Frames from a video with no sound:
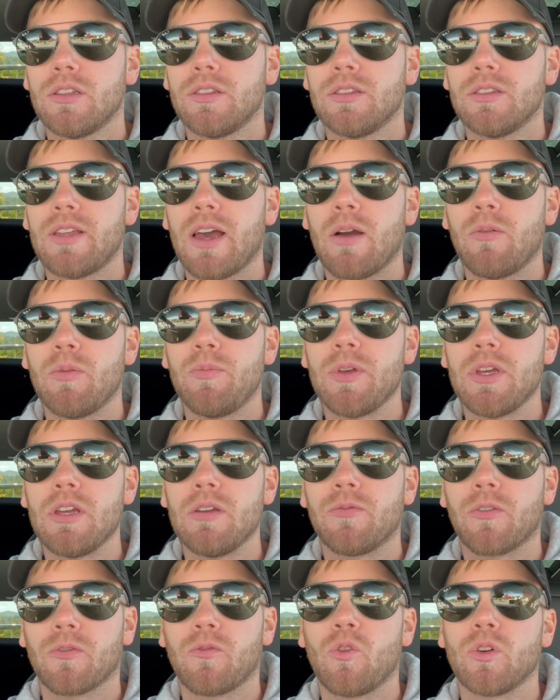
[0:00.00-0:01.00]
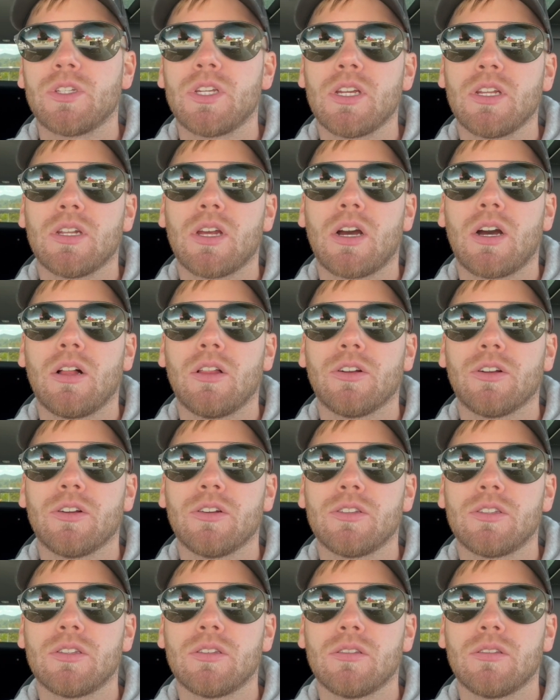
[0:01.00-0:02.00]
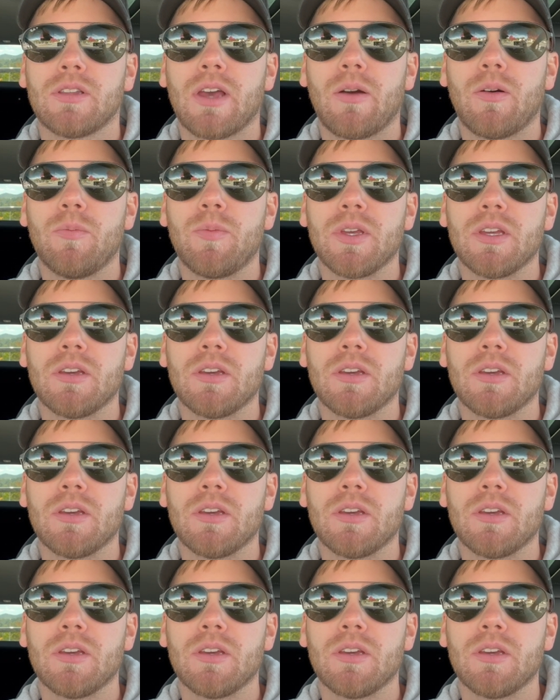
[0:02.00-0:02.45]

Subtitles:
That would be for $14. That would be